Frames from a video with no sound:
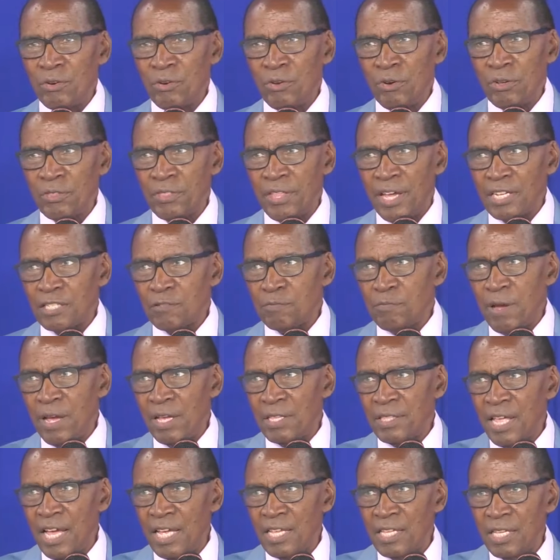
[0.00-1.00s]
you know that's my
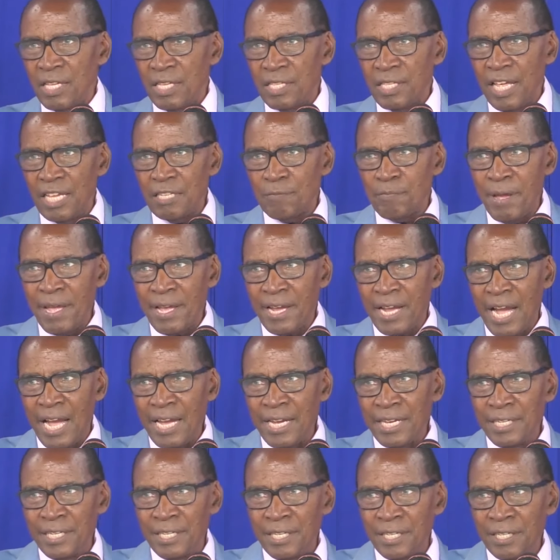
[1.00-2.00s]
that's my
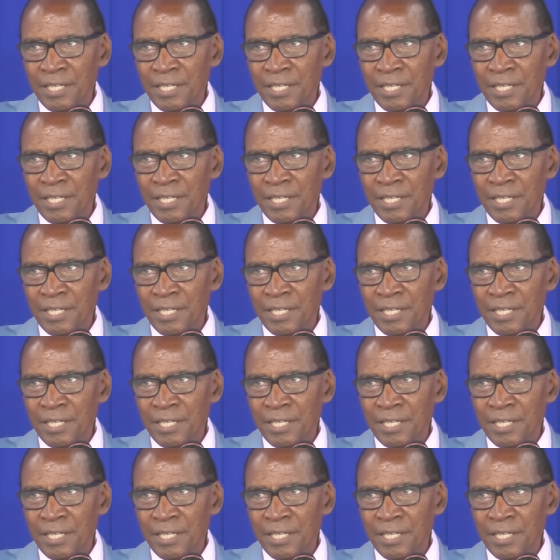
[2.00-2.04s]
kind.